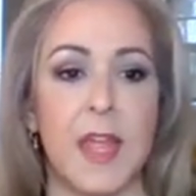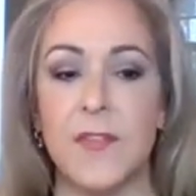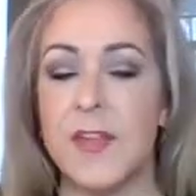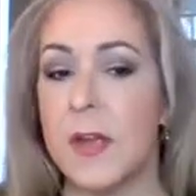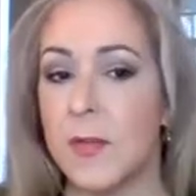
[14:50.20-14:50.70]

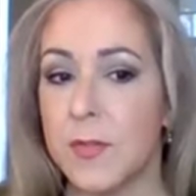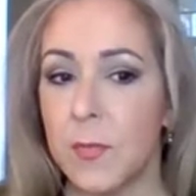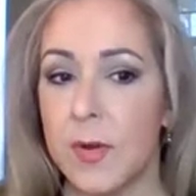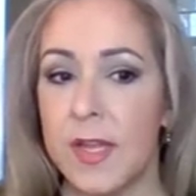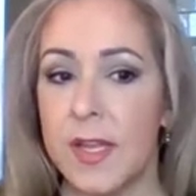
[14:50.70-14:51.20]

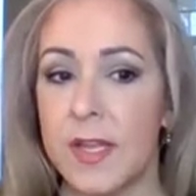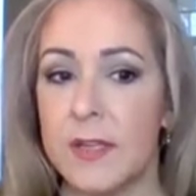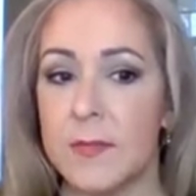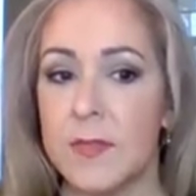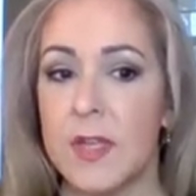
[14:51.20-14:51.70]

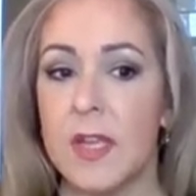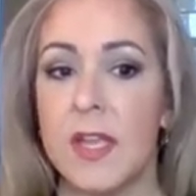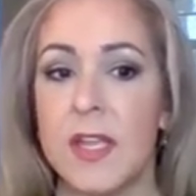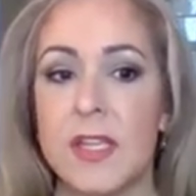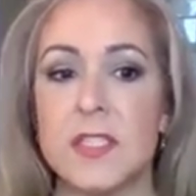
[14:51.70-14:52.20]
FEL3
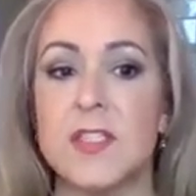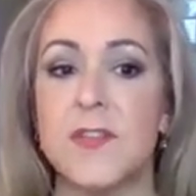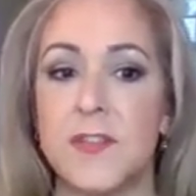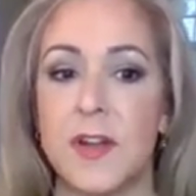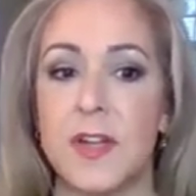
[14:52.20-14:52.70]
is to
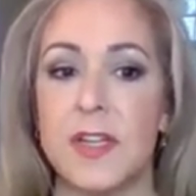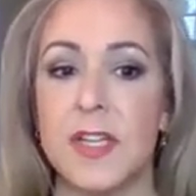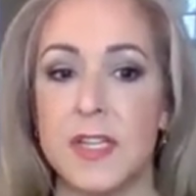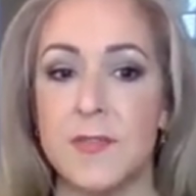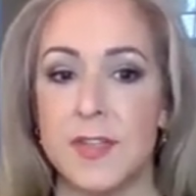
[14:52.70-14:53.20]
fund
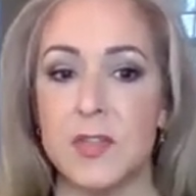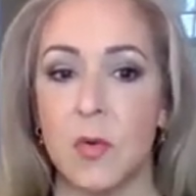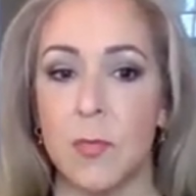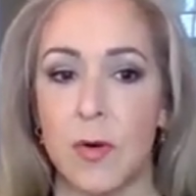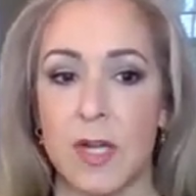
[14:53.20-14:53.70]

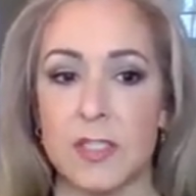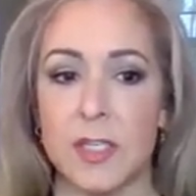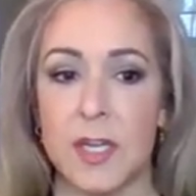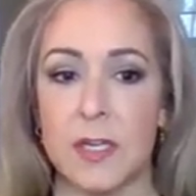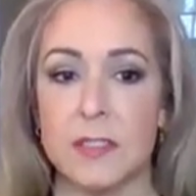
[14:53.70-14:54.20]
individual
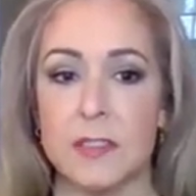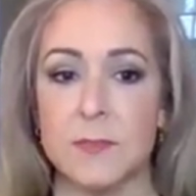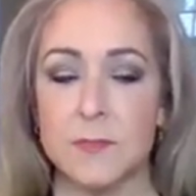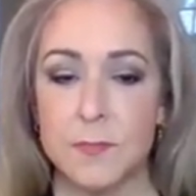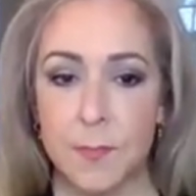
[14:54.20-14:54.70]

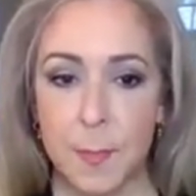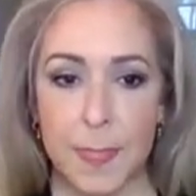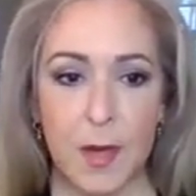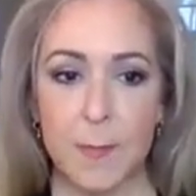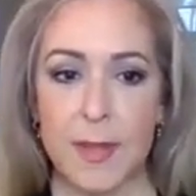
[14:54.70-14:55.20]
projects.
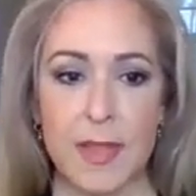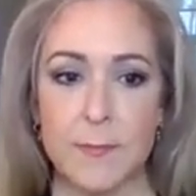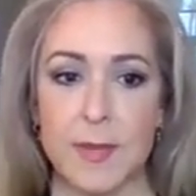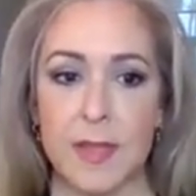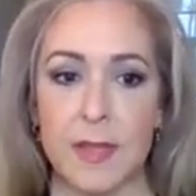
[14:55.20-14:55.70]
There may
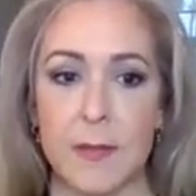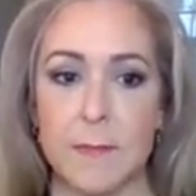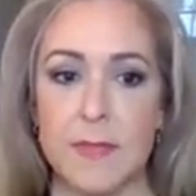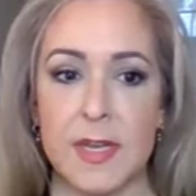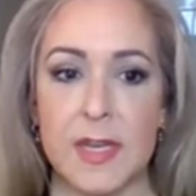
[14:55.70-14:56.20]
be
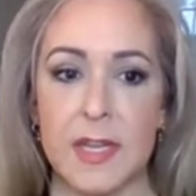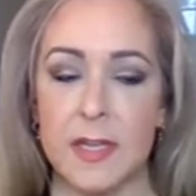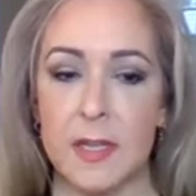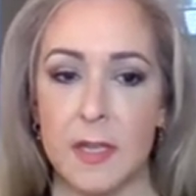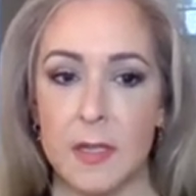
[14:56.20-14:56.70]

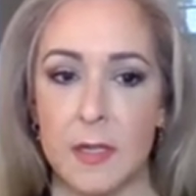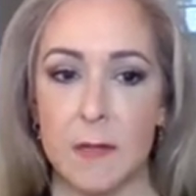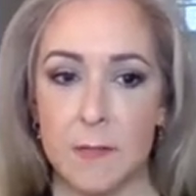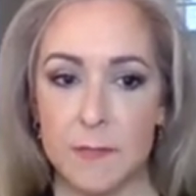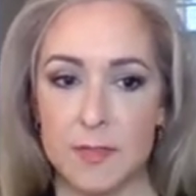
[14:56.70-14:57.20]
many
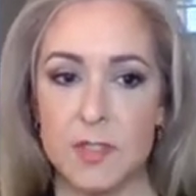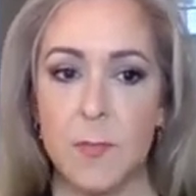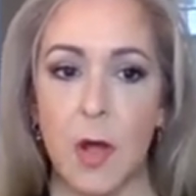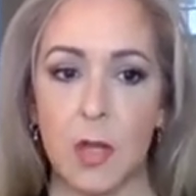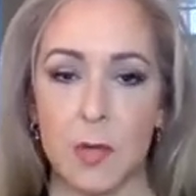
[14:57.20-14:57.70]

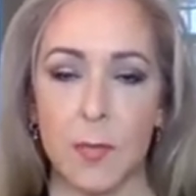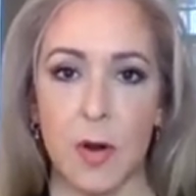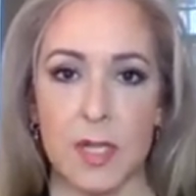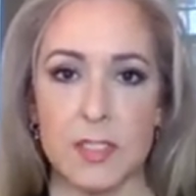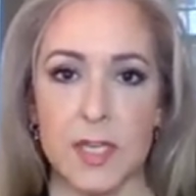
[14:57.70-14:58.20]
smaller
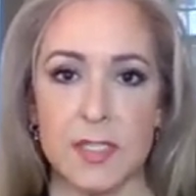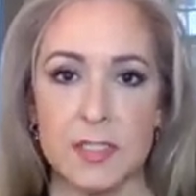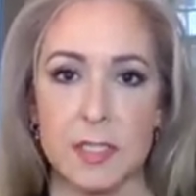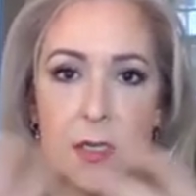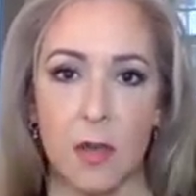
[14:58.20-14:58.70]

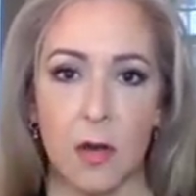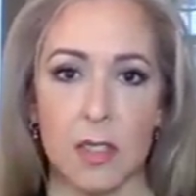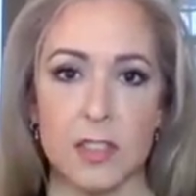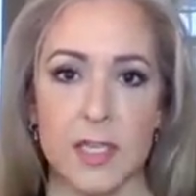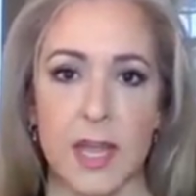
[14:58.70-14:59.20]
projects in a
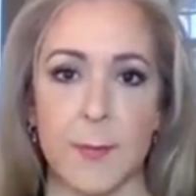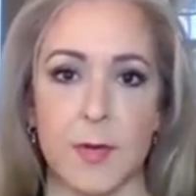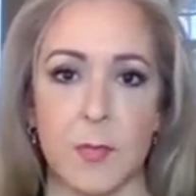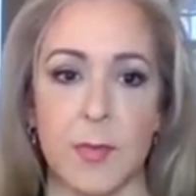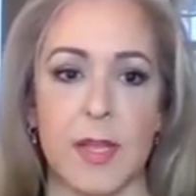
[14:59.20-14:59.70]
large
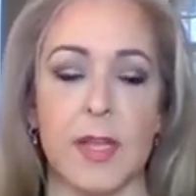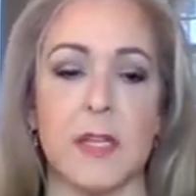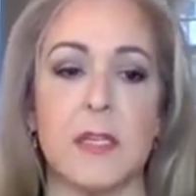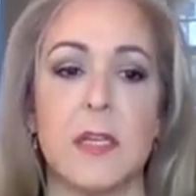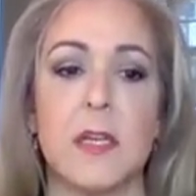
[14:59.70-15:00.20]
capital
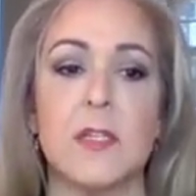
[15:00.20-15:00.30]
plan.